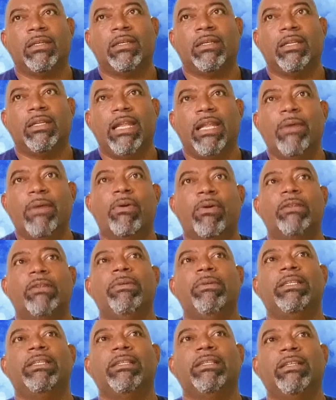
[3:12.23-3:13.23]
they wanted me
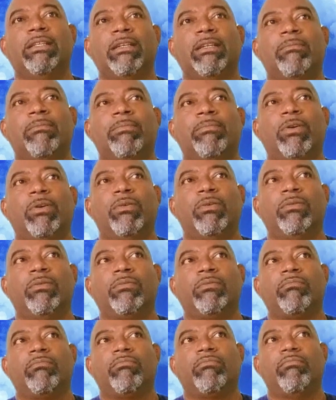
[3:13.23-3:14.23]
to learn about
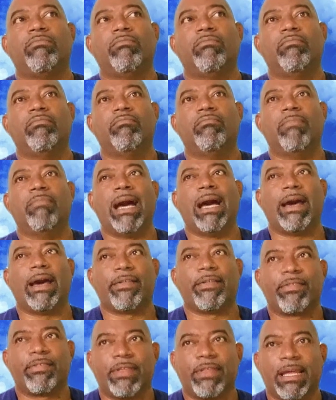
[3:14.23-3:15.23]

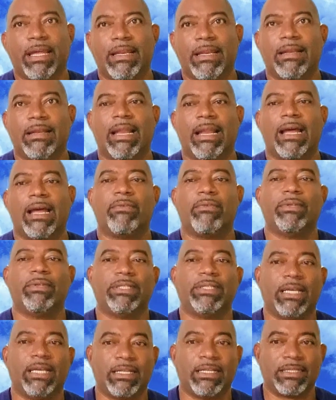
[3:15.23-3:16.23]
math and language
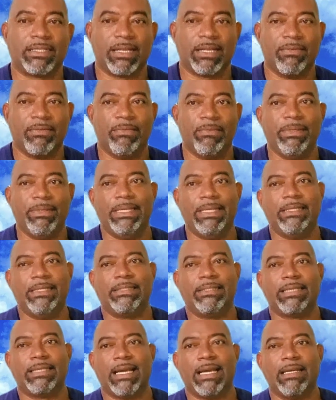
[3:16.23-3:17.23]
arts. And when we did
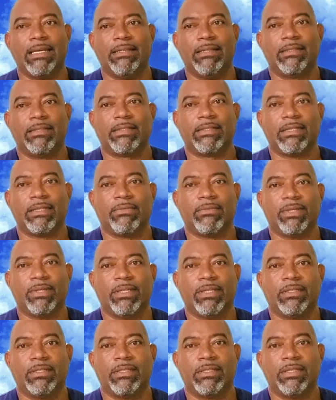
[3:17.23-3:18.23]
science, it
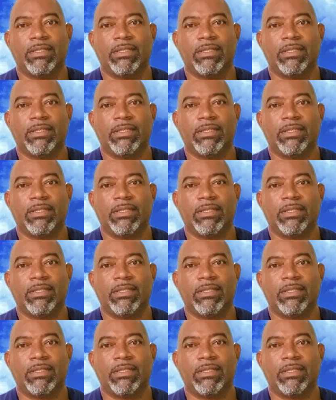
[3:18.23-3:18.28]
was